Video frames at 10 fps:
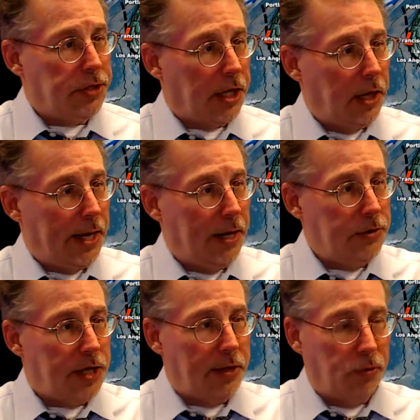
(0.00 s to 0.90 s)
clouds
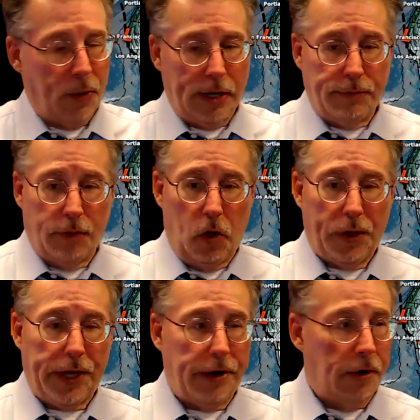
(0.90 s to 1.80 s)
and the rainfall
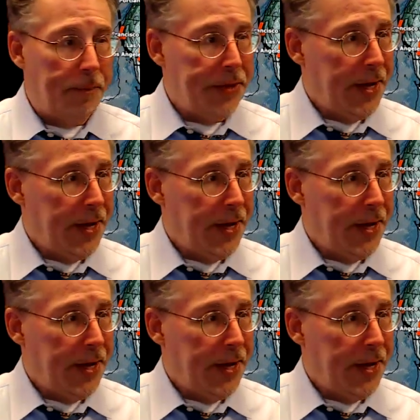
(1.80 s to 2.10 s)
here,